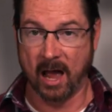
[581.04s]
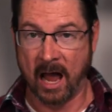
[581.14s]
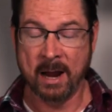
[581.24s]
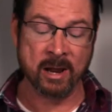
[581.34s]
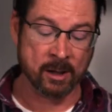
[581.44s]

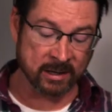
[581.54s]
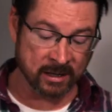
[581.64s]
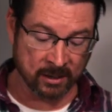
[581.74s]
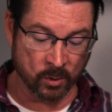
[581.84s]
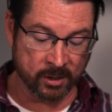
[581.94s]
I'm now
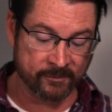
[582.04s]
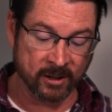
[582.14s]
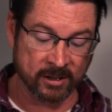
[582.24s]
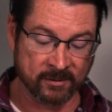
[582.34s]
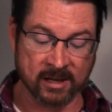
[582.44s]
beginning to wonder if
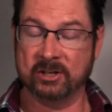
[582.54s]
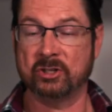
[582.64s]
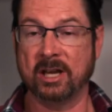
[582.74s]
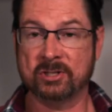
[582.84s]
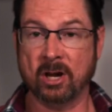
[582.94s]
I'll even get a
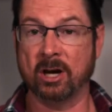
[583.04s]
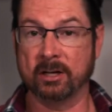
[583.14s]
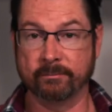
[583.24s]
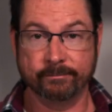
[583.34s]
chase card,